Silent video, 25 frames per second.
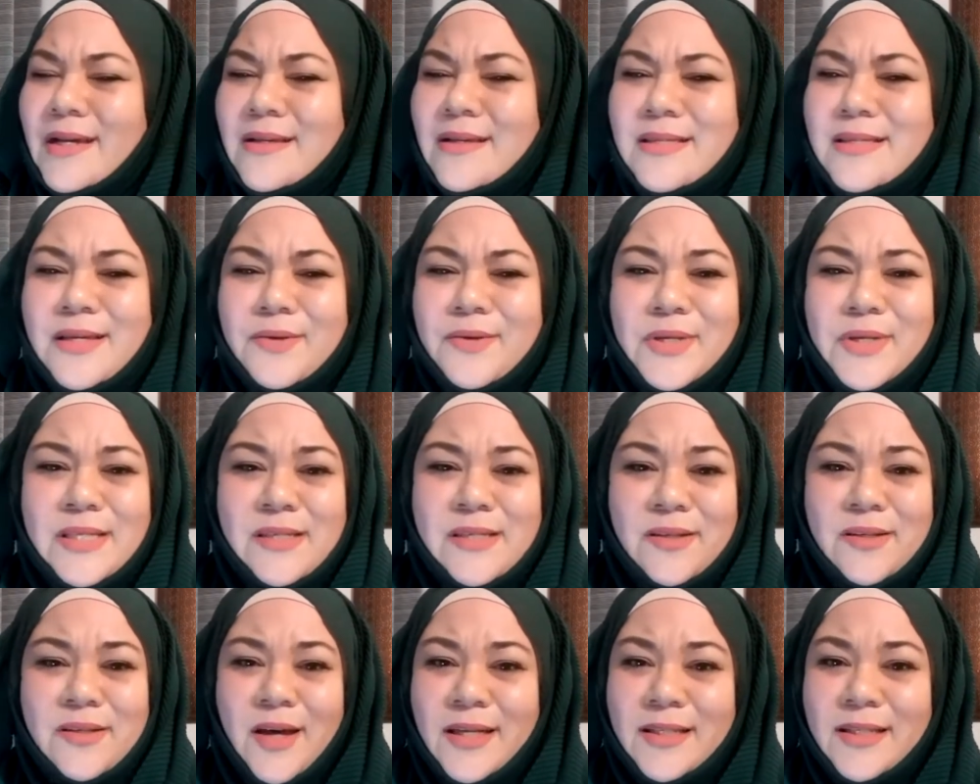So
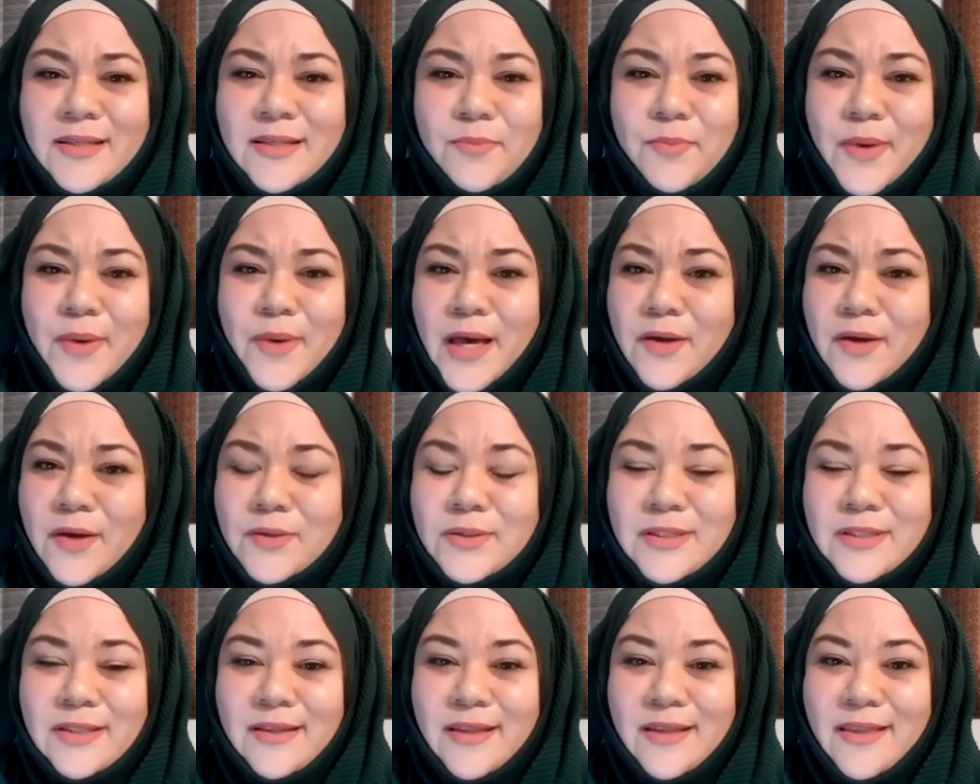it's not
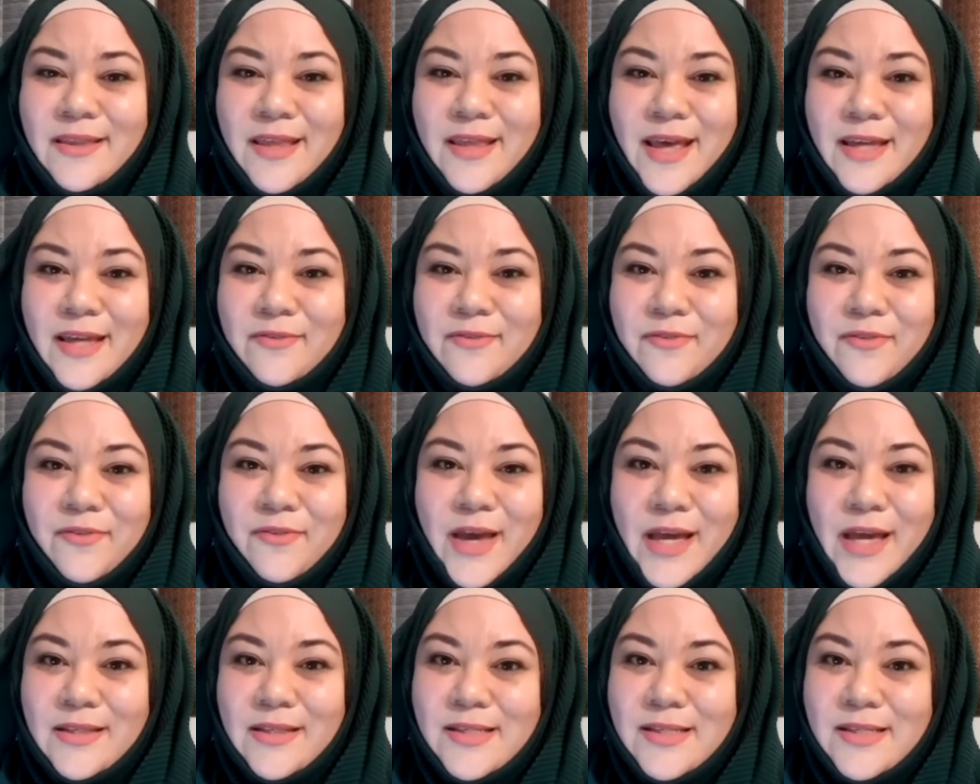about that
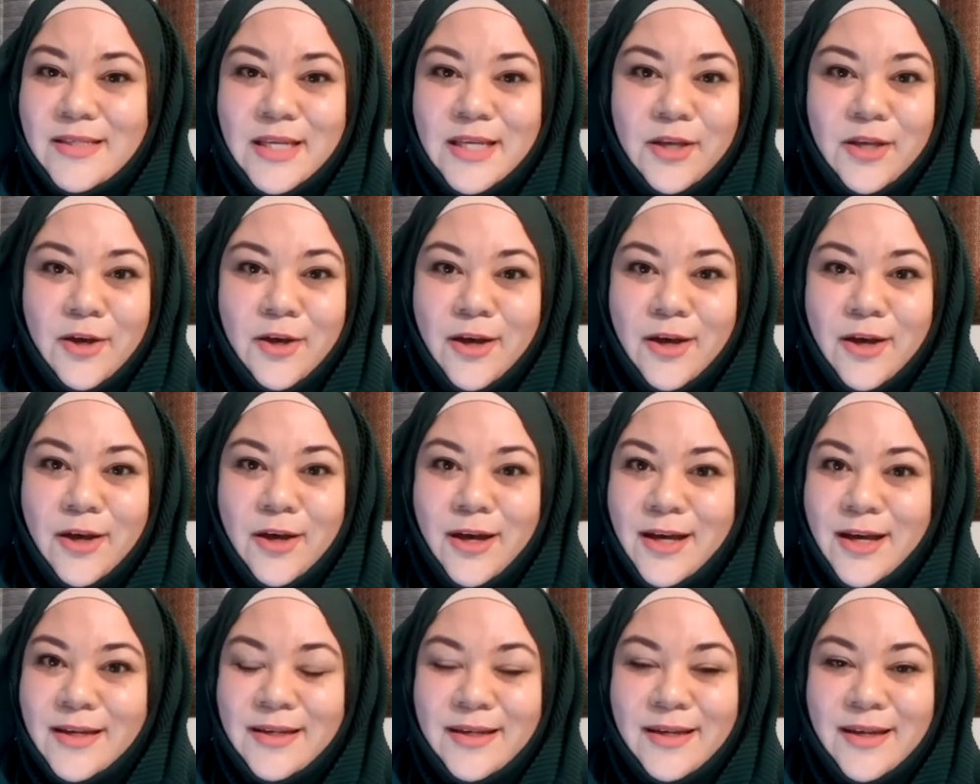fancy
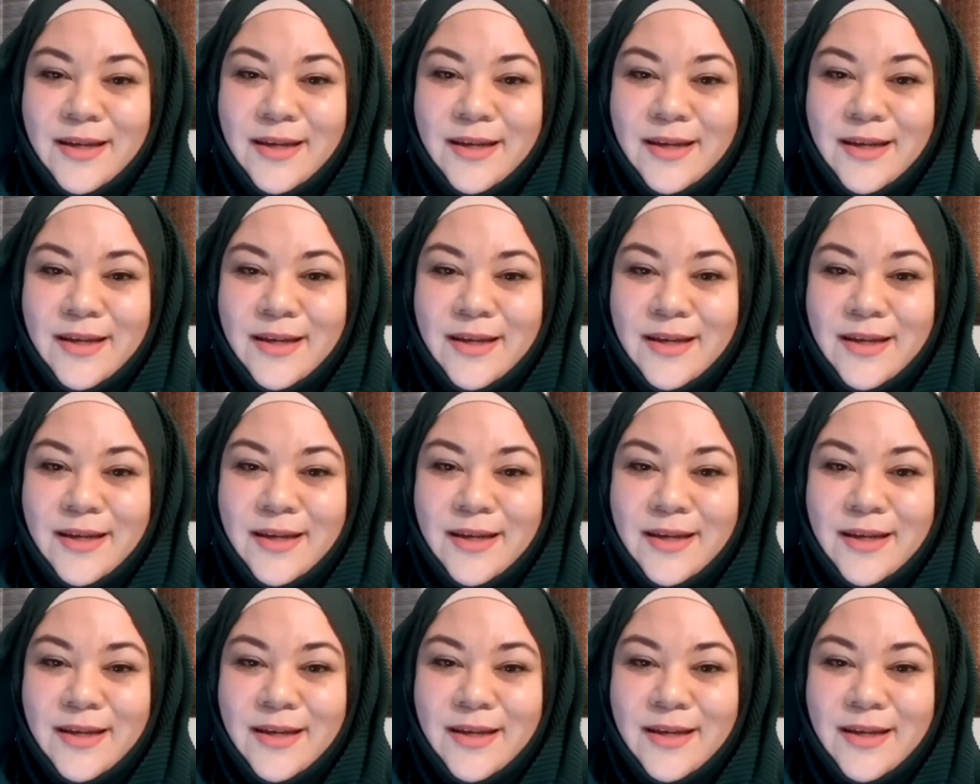car.